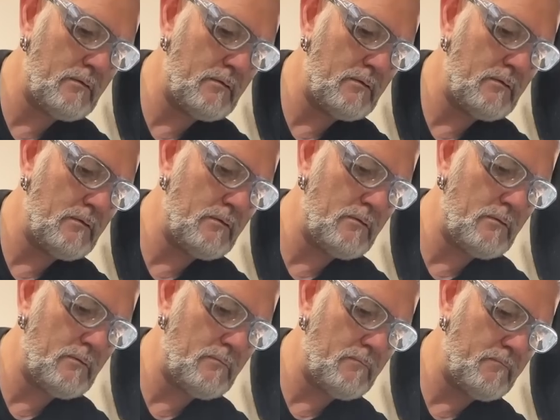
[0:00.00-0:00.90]

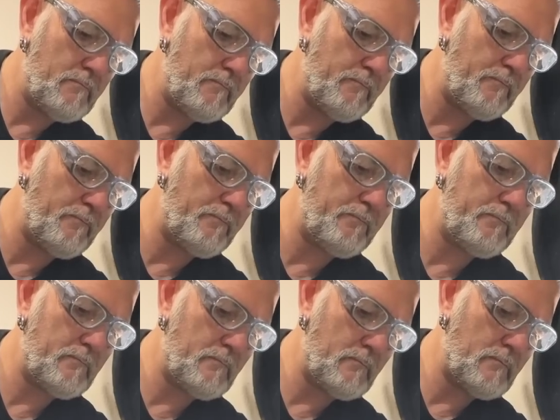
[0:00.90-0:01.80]

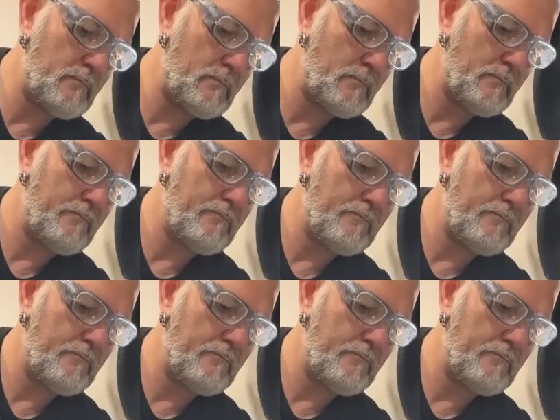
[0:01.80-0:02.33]
No one is speaking in this clip.